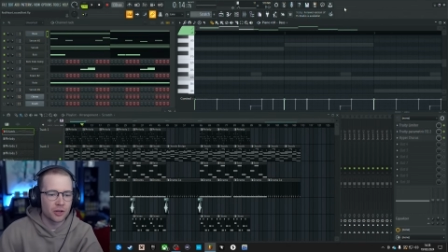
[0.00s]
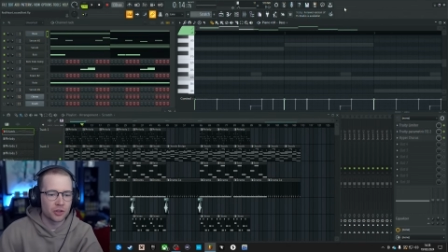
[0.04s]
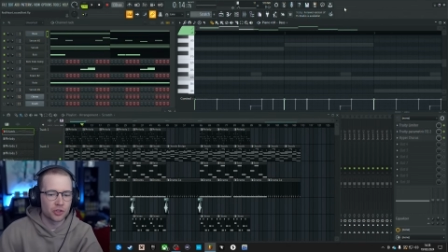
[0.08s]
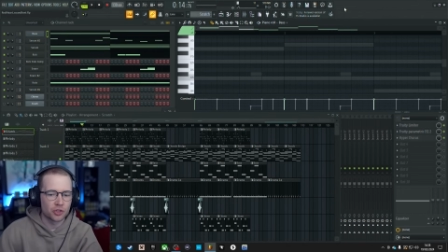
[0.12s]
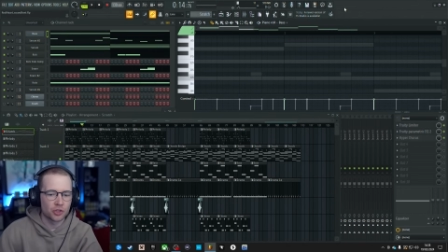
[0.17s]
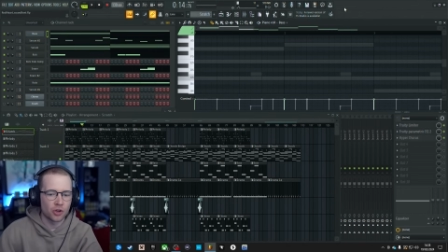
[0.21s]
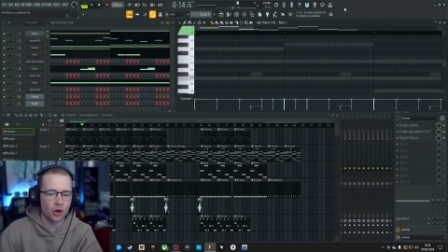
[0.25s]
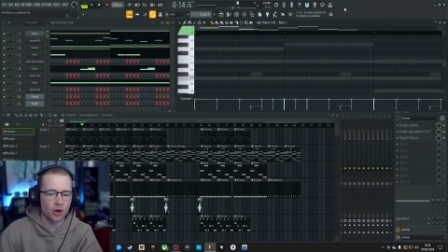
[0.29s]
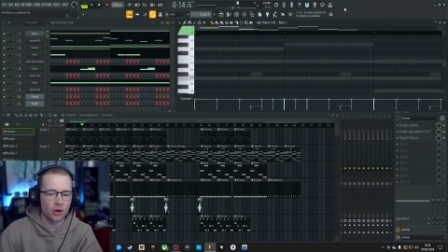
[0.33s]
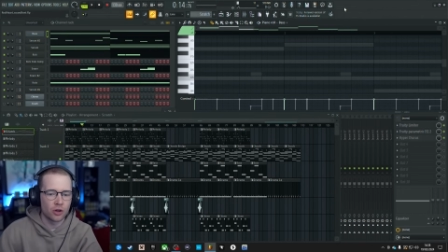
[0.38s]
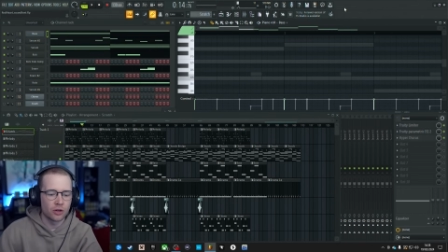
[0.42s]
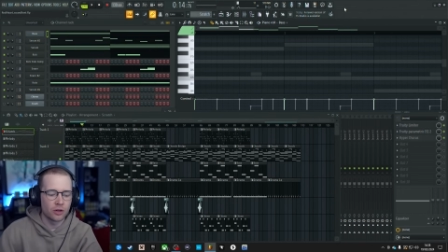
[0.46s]
a
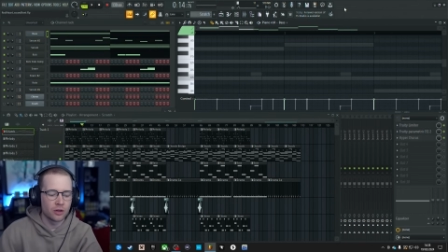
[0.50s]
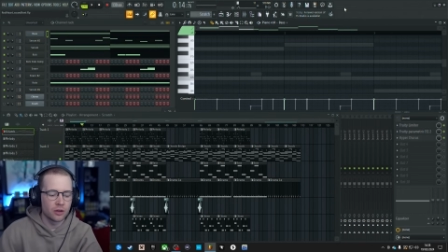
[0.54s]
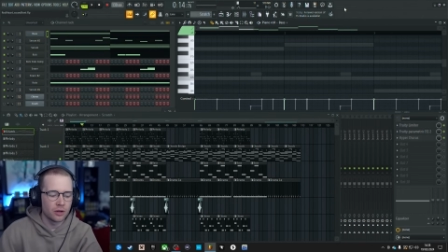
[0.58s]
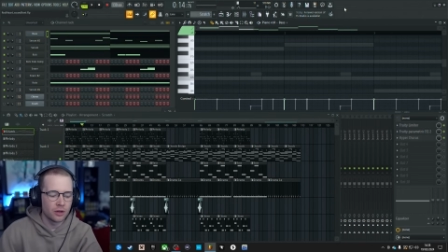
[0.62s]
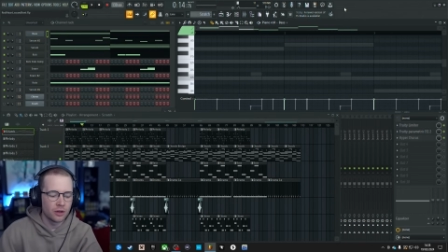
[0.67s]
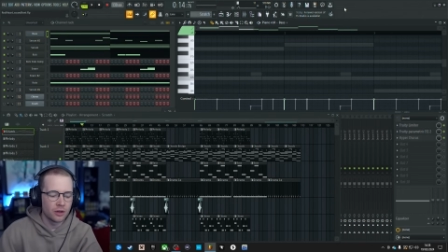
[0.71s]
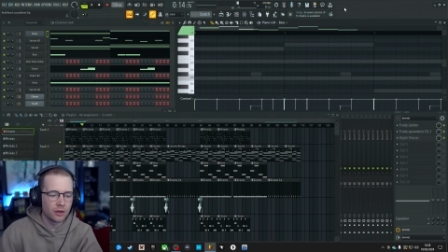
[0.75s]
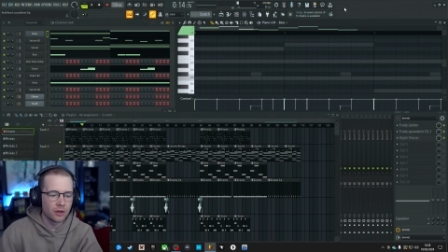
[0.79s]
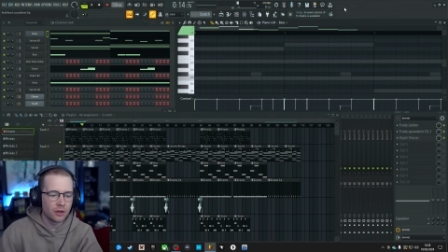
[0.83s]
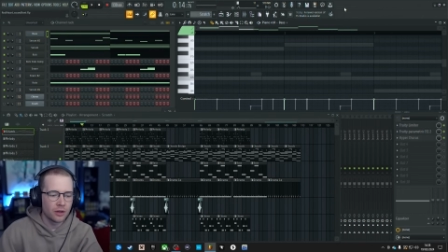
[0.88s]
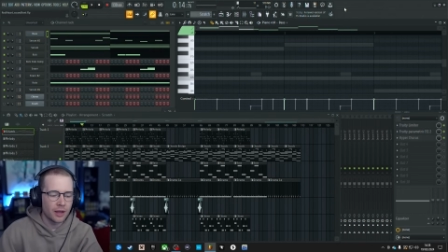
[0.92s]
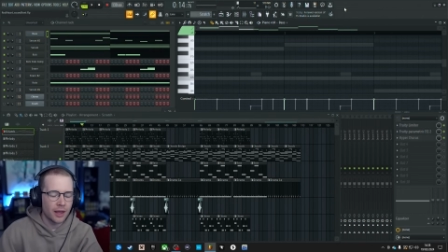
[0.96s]
song
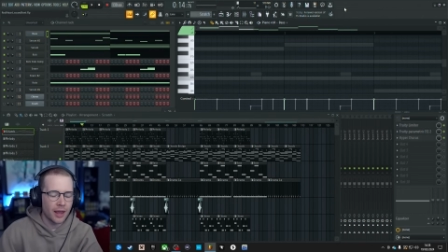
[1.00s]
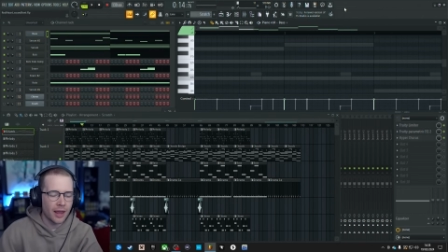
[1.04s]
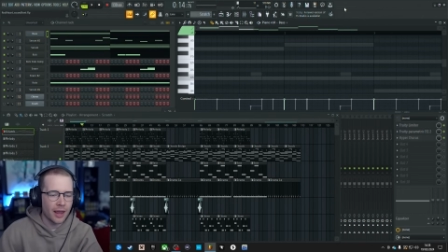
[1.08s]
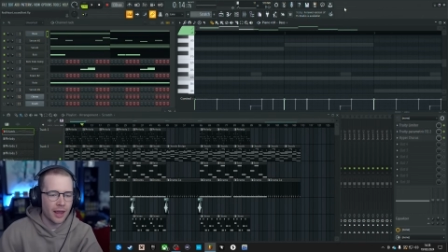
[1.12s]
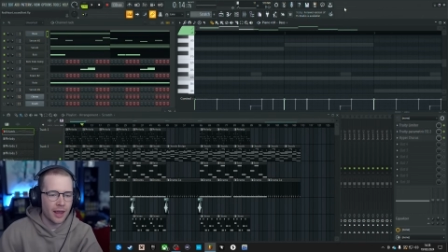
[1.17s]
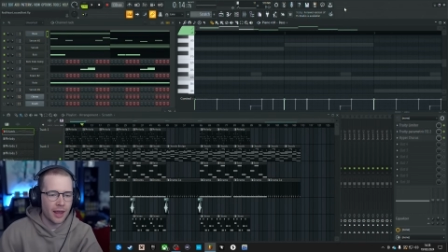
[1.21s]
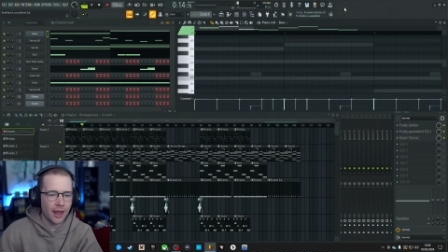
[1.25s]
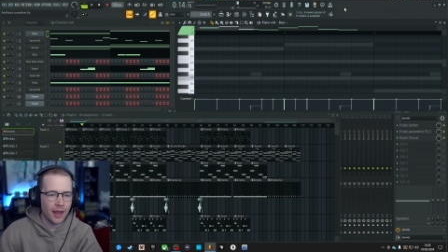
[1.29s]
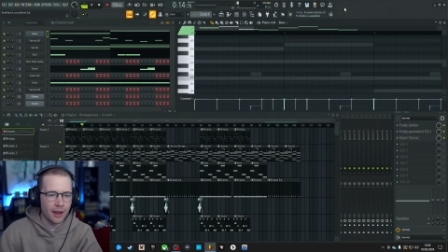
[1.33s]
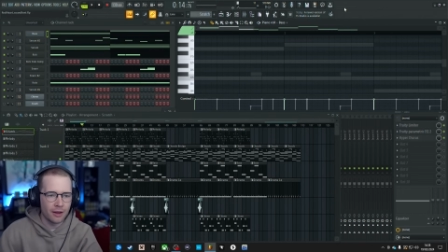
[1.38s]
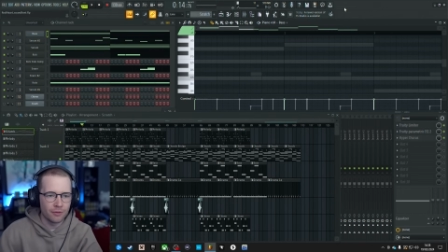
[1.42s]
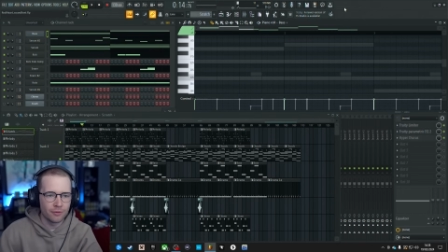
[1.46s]

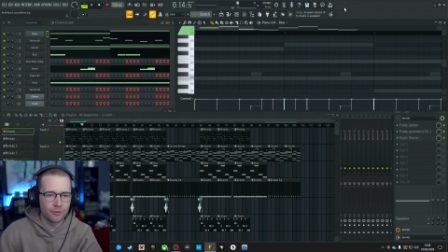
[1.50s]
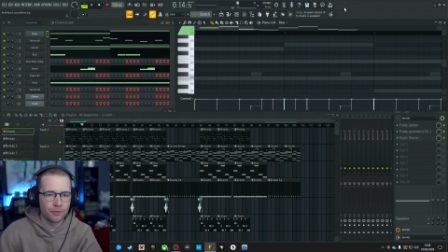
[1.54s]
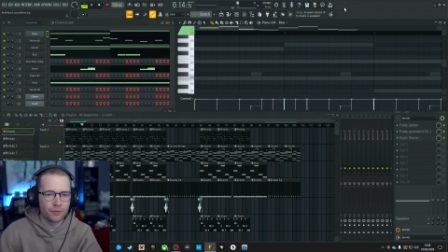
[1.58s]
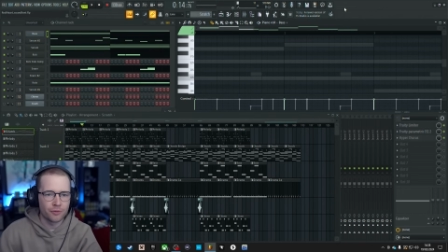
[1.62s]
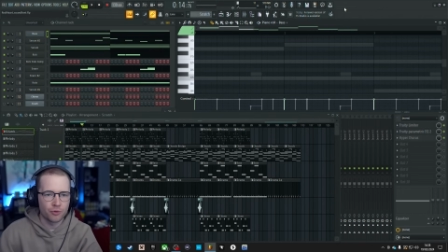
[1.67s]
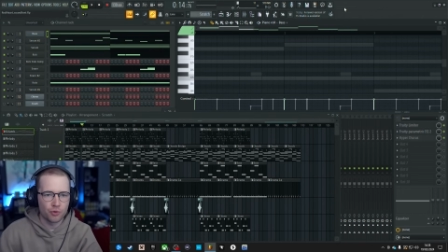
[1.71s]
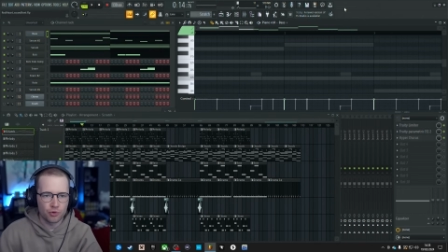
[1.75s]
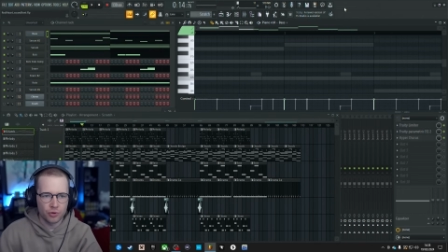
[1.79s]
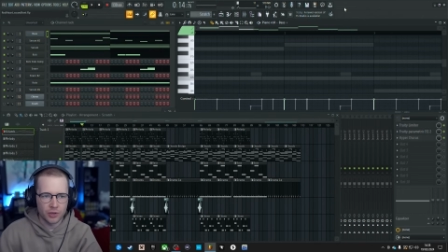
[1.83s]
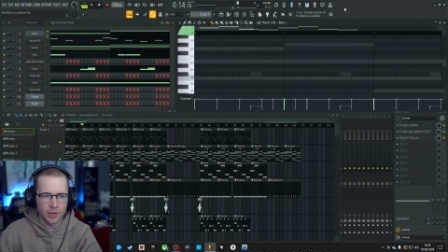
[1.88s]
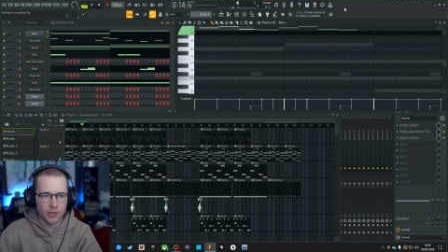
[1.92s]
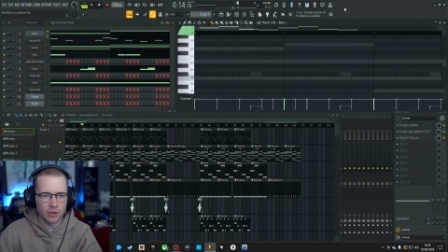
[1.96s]
in
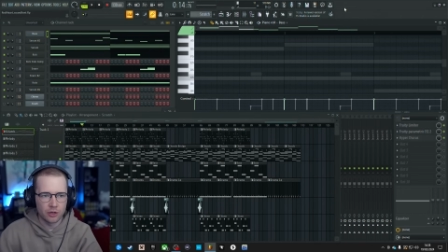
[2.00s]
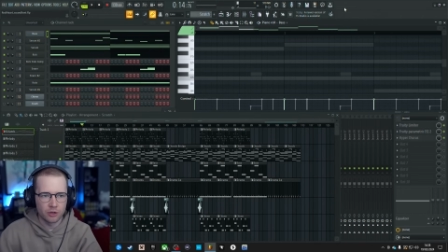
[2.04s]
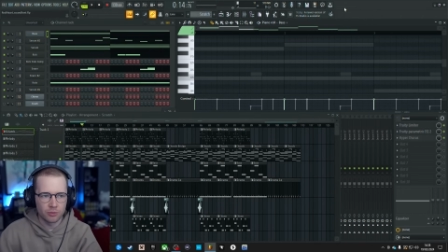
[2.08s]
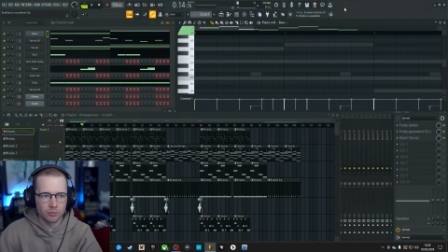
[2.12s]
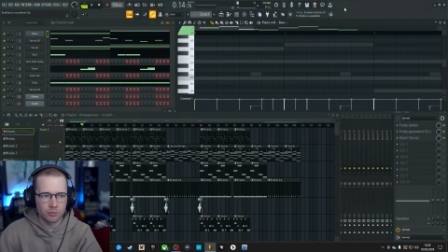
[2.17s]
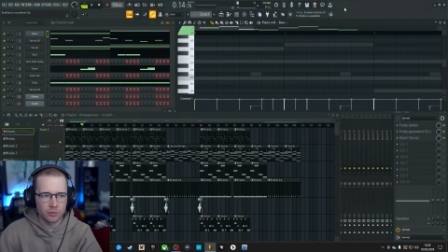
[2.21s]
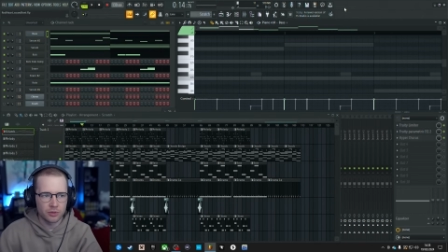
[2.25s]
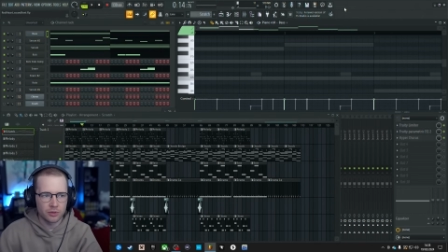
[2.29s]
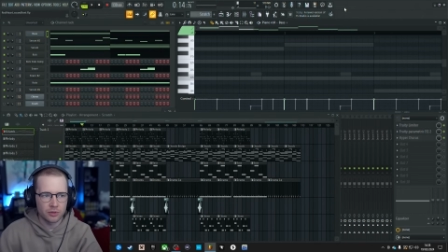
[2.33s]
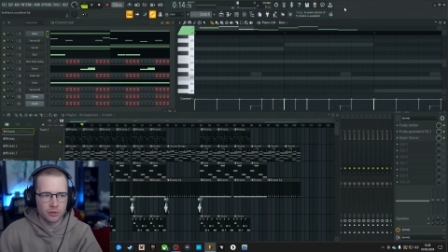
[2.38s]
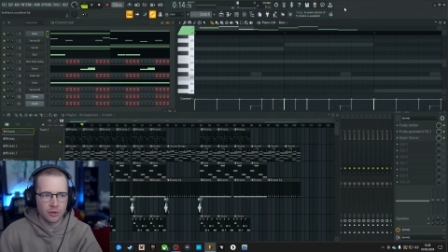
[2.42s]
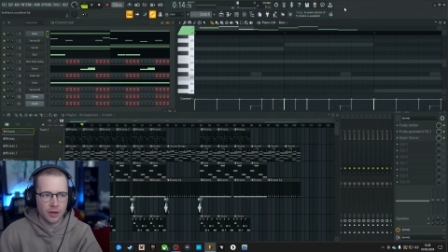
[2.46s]
Fruity
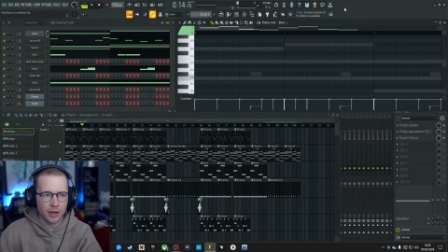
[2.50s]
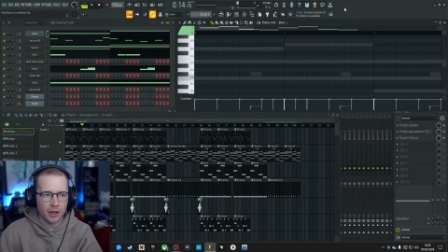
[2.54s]
Loops.